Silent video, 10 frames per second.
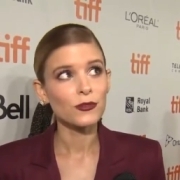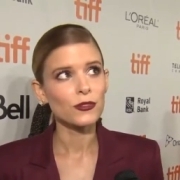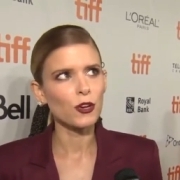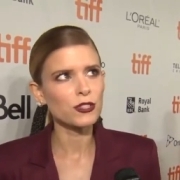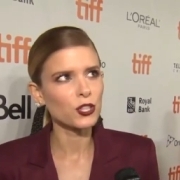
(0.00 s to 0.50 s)

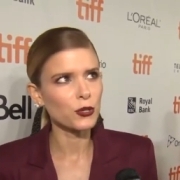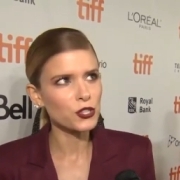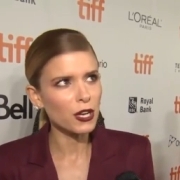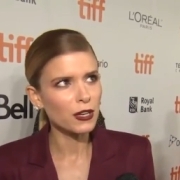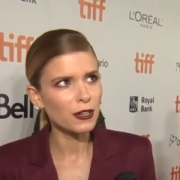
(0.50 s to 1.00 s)
Nova Scotia.
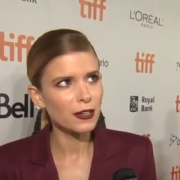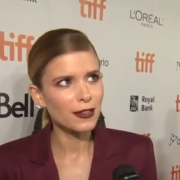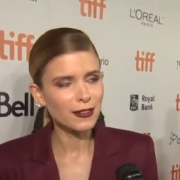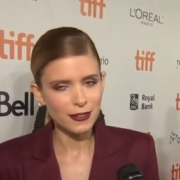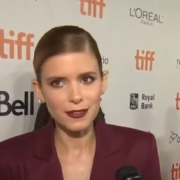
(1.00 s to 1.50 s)

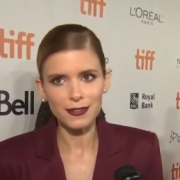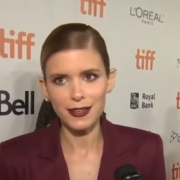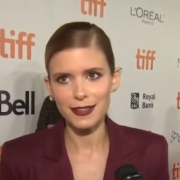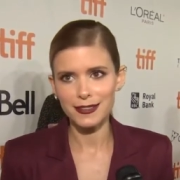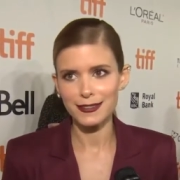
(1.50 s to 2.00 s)
Yes. Oh, okay, oh, okay.
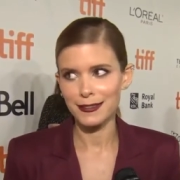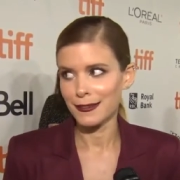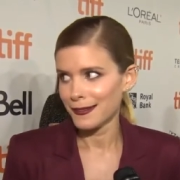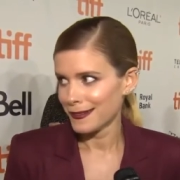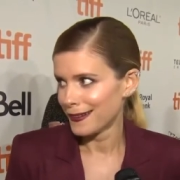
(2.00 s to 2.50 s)
Three. One
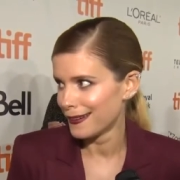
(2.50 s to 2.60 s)
more.